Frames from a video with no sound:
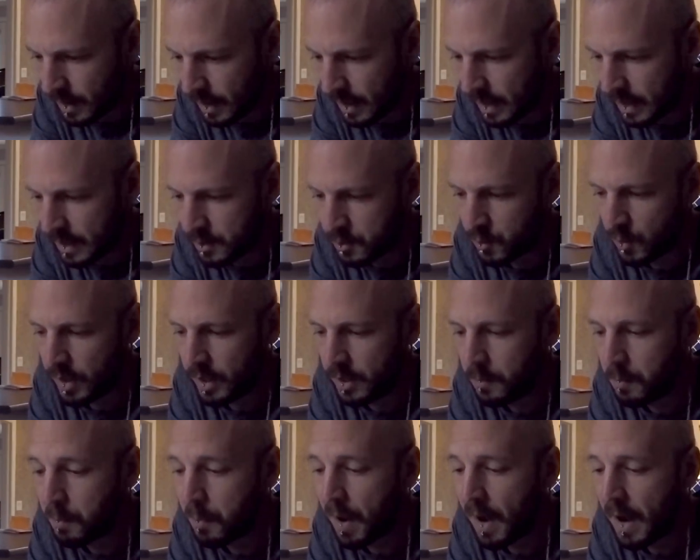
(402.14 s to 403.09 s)
is
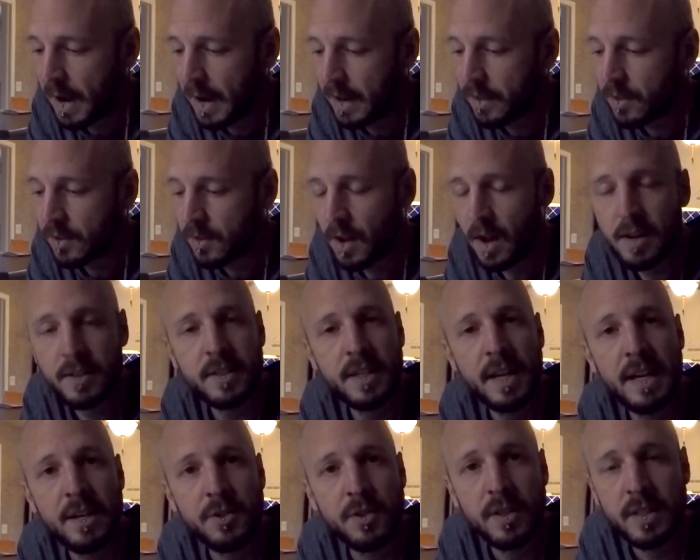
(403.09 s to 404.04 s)
written by the Los
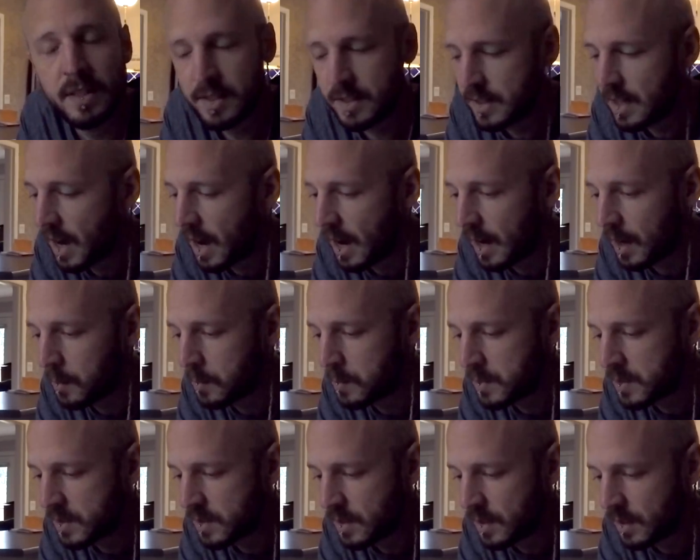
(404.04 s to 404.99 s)
Angeles
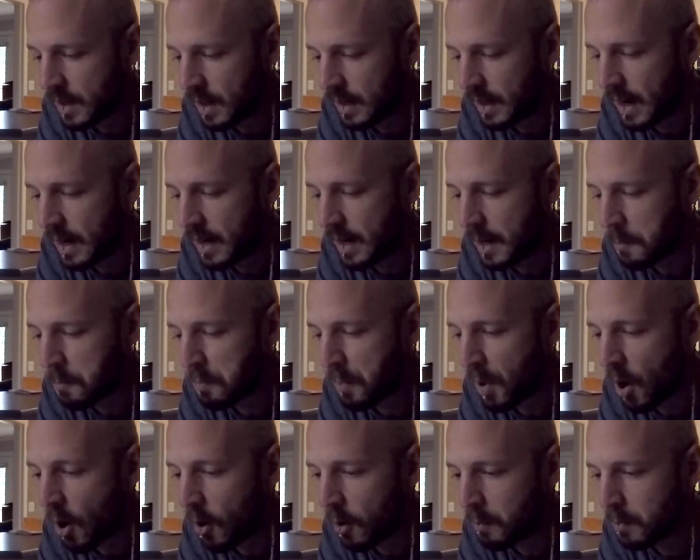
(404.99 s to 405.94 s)
Times, a guy named
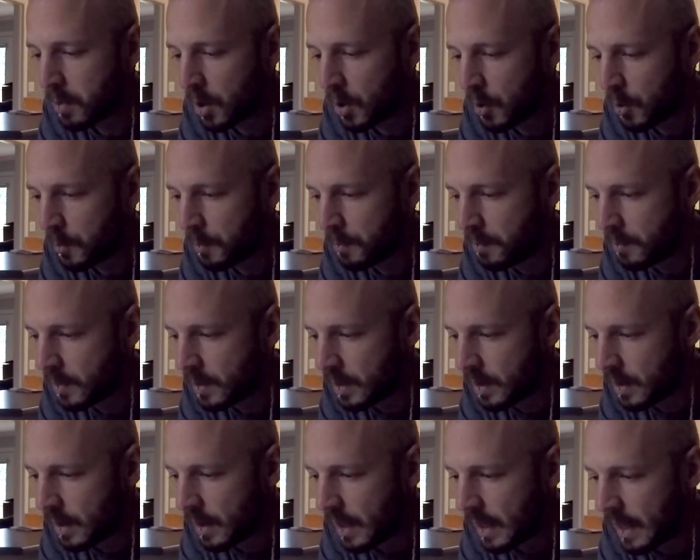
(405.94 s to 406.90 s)
Paul Bloom,
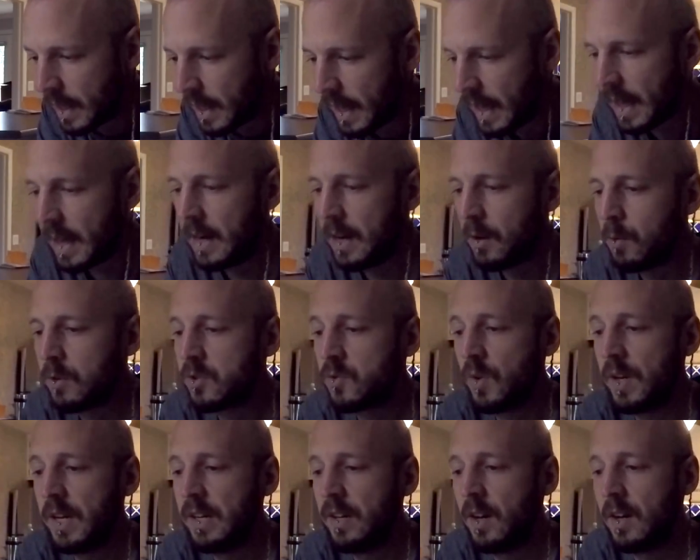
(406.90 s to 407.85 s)
and it was
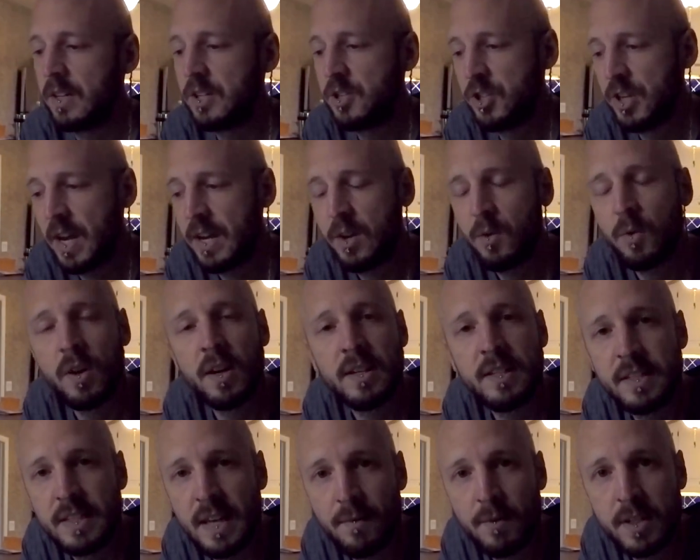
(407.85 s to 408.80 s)
written on January
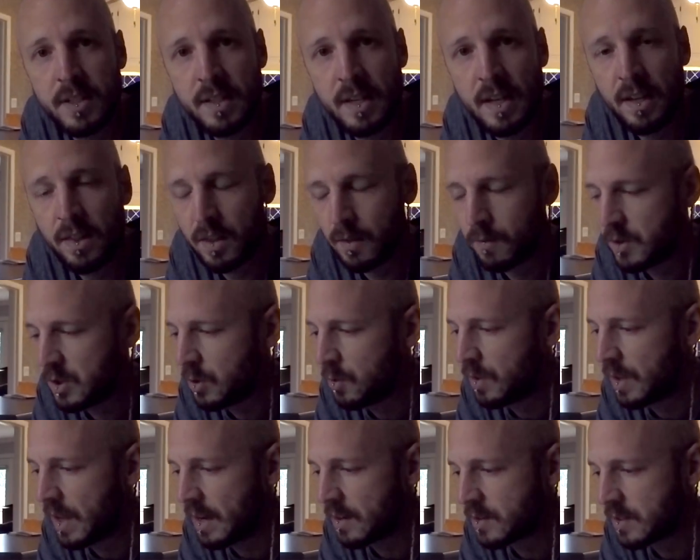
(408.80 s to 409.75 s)
seventeenth of two
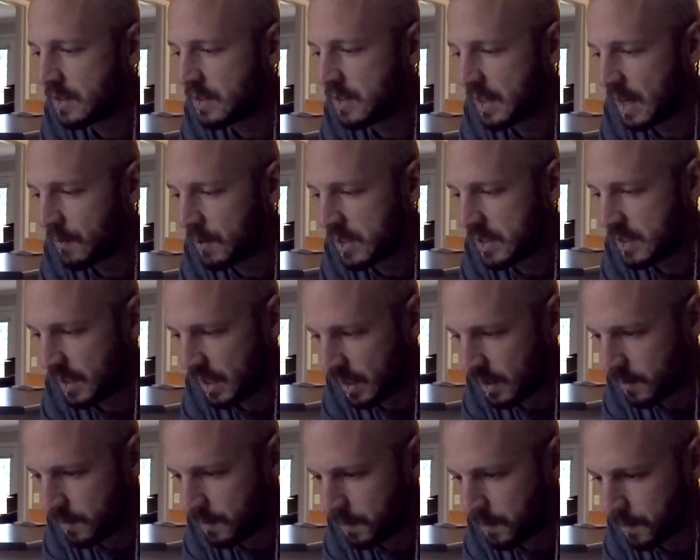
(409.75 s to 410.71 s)
thousand
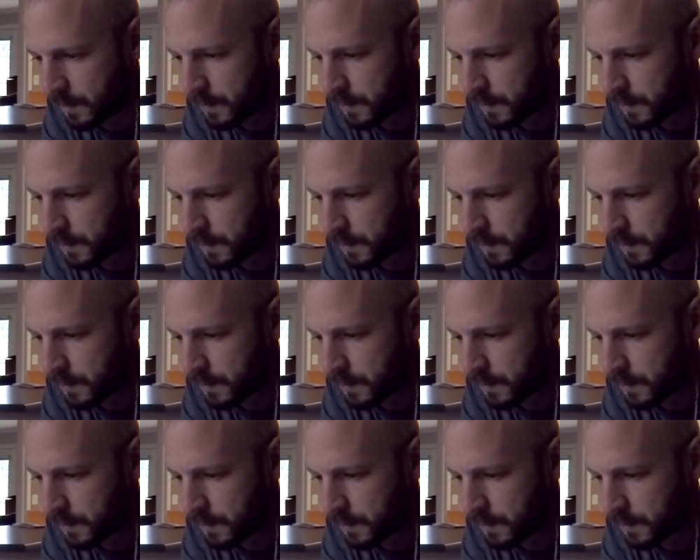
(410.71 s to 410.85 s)
seventeen.